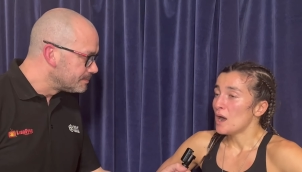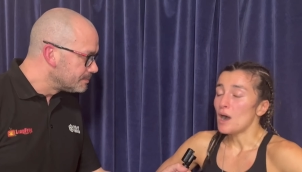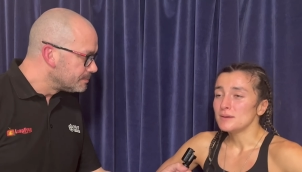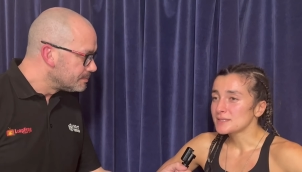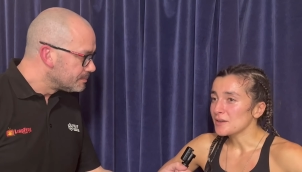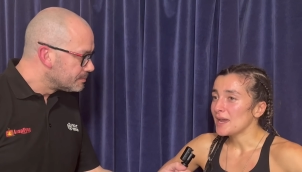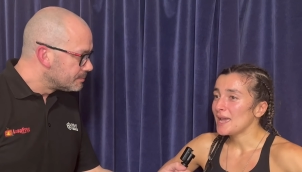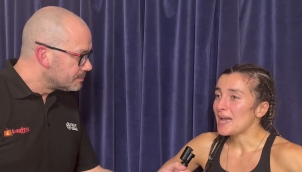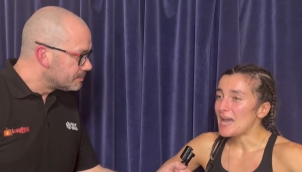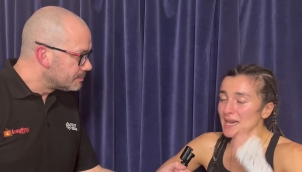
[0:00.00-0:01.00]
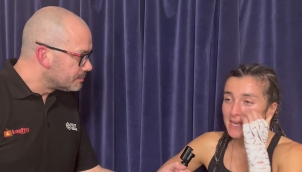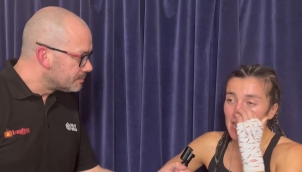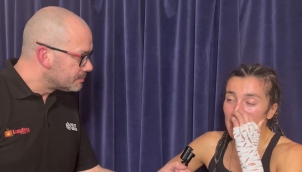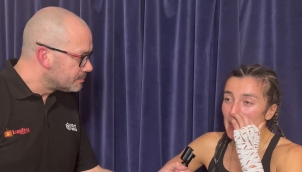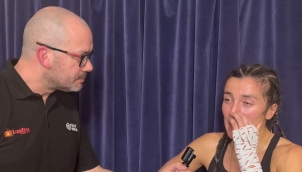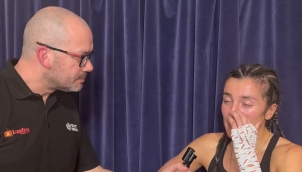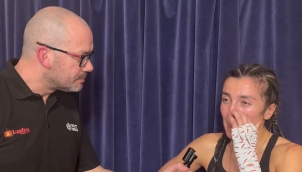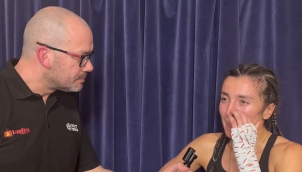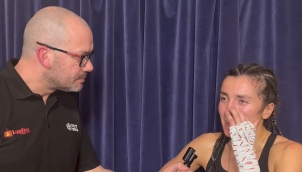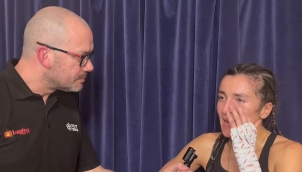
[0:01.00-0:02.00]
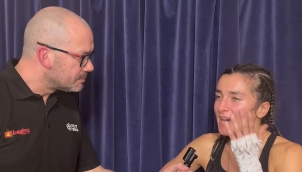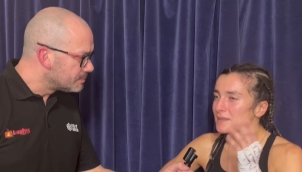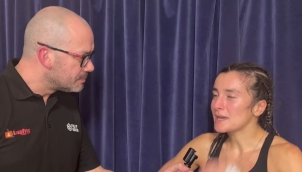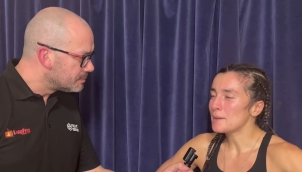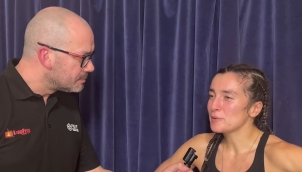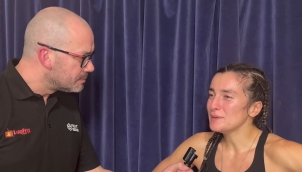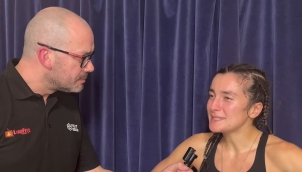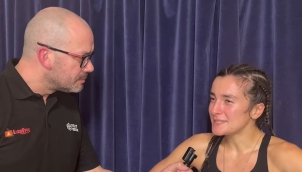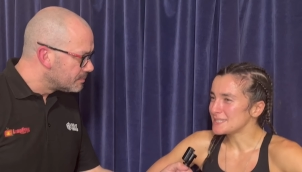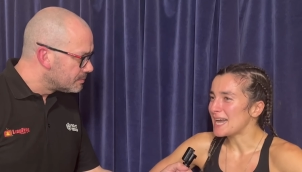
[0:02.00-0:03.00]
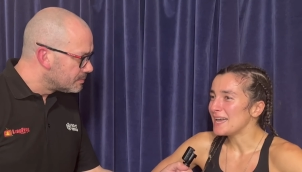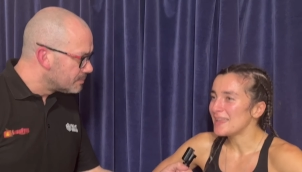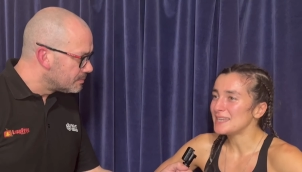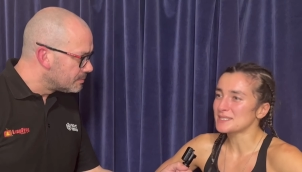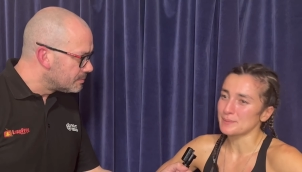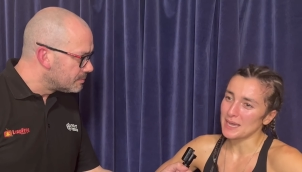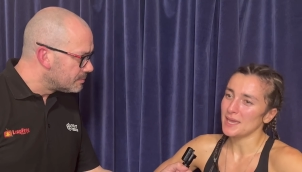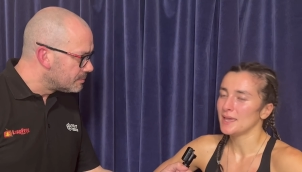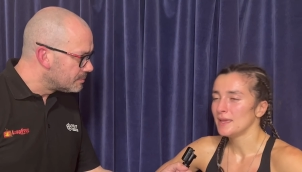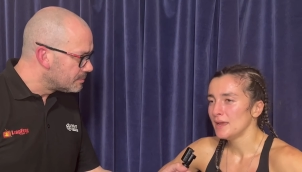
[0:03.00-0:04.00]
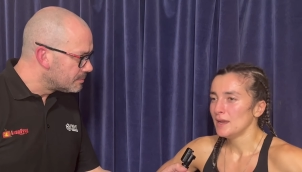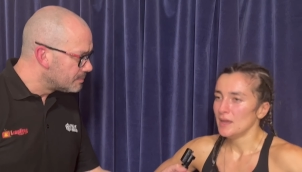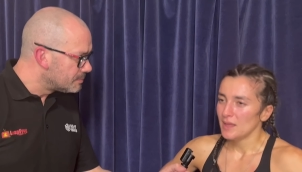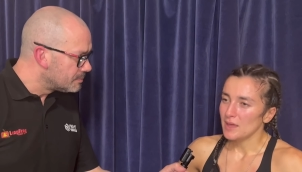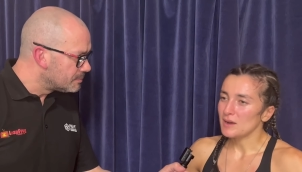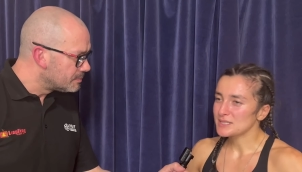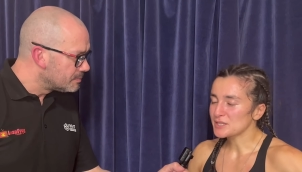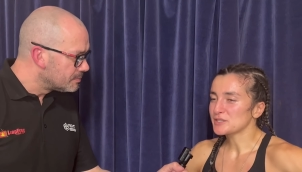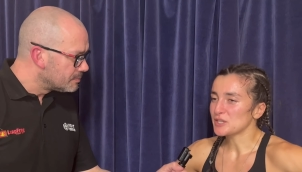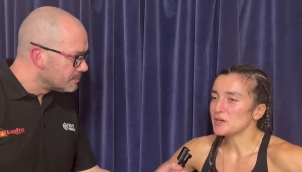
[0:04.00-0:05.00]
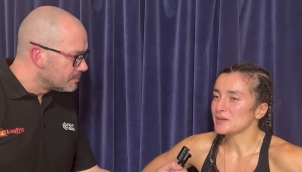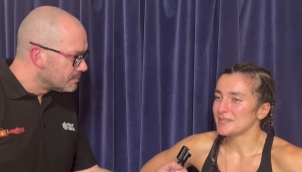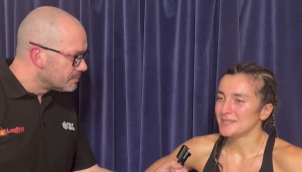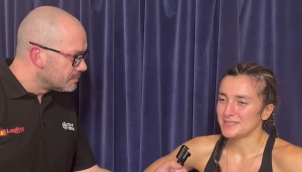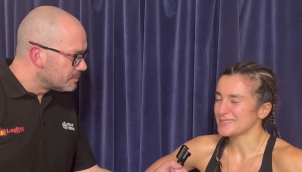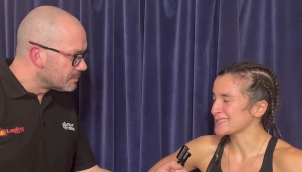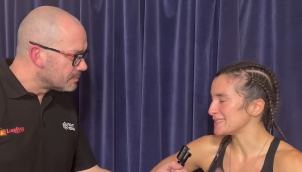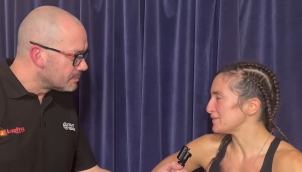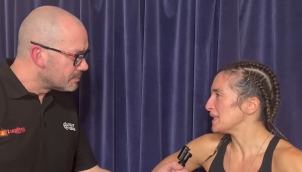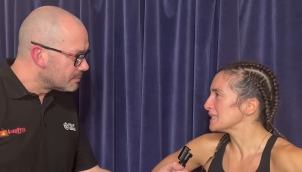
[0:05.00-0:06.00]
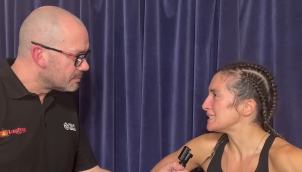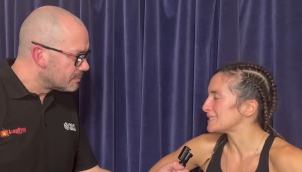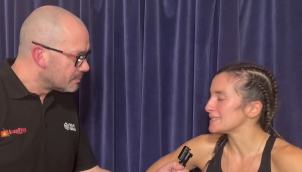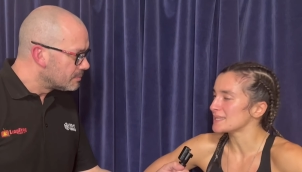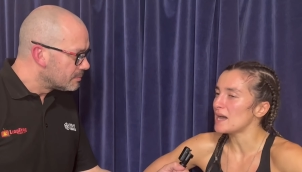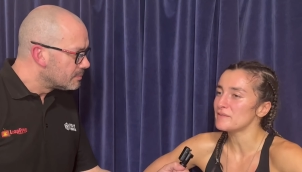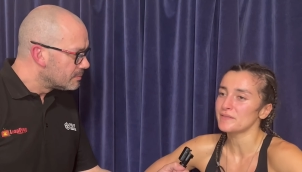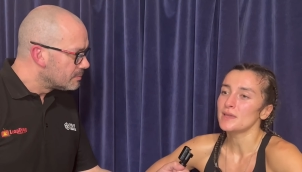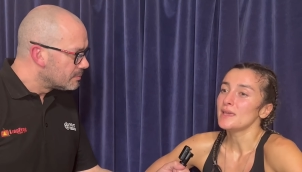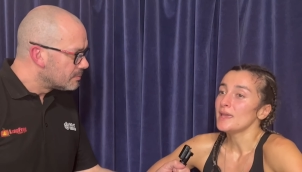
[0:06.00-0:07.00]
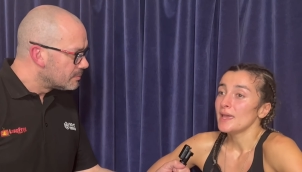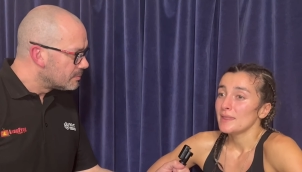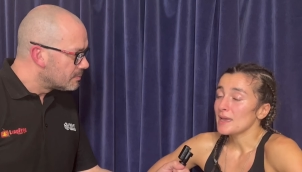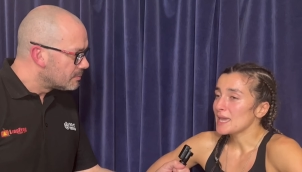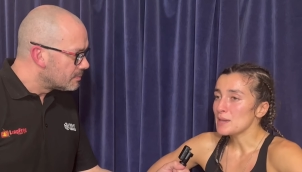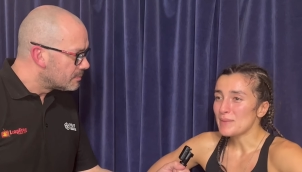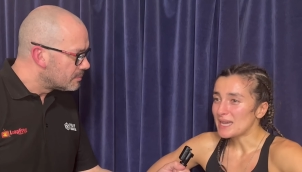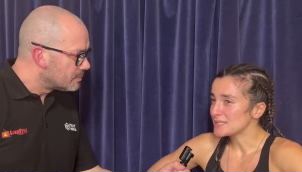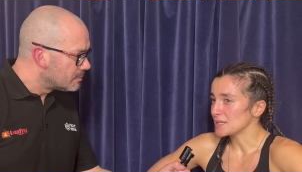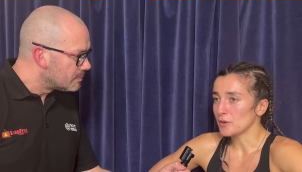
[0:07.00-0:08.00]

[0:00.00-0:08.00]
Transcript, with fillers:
Speaker 1: Oh, it was great. I had a couple of weeks in Thailand, but they were so just because of illness and stuff. And I came back to the